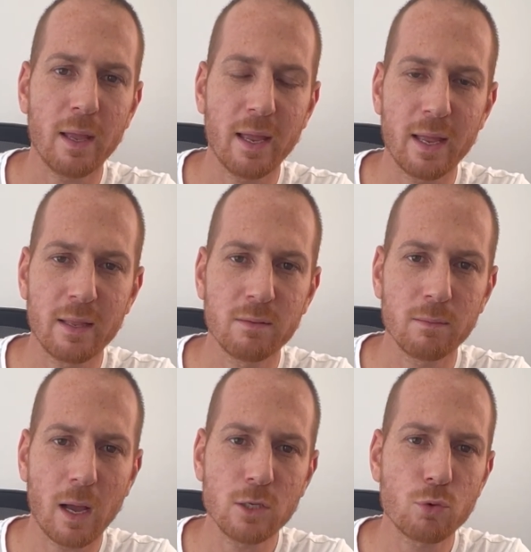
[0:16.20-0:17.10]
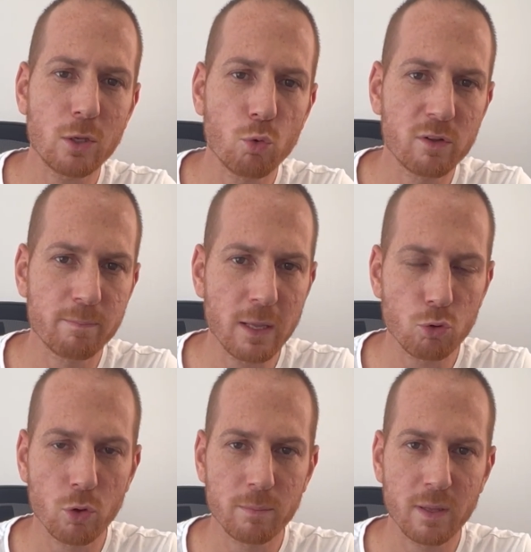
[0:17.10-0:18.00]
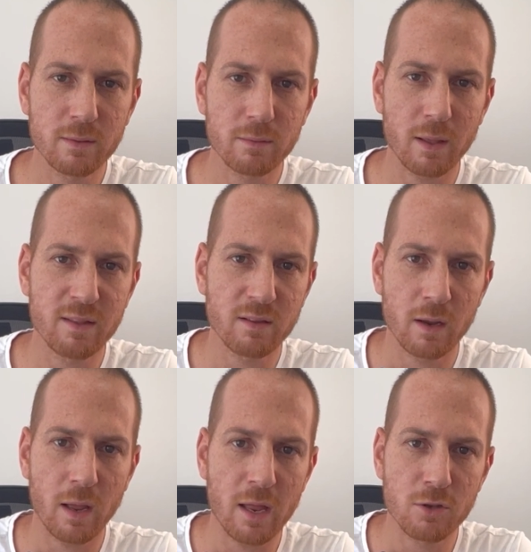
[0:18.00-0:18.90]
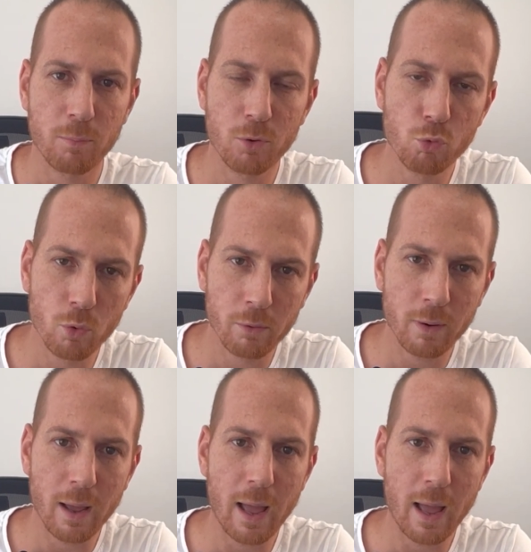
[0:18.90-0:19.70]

And I tried to explain to him that as an entrepreneur,